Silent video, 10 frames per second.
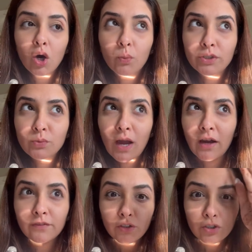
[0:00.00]
when you
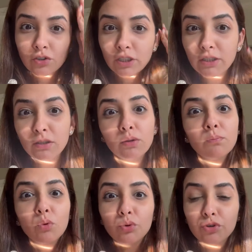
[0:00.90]
have a really
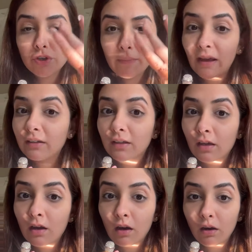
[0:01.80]

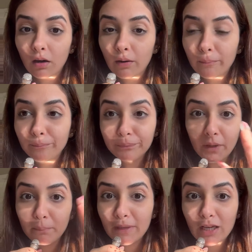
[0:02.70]
monochromatic
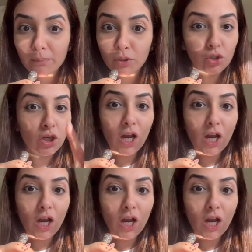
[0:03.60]
makeup look,